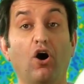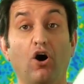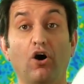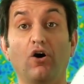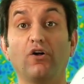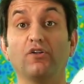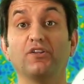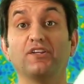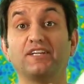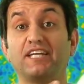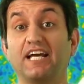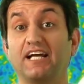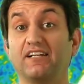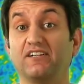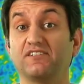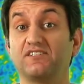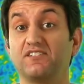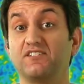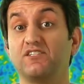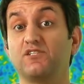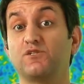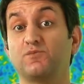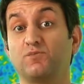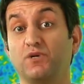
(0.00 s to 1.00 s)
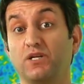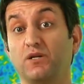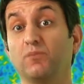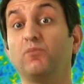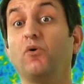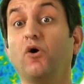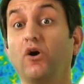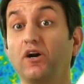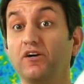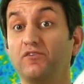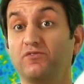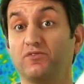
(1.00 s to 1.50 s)
all the galaxies spread
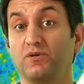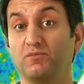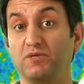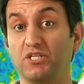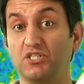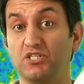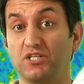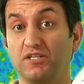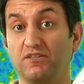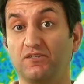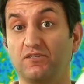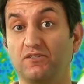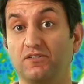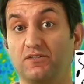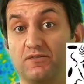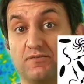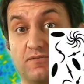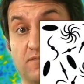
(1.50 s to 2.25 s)
apart from each other.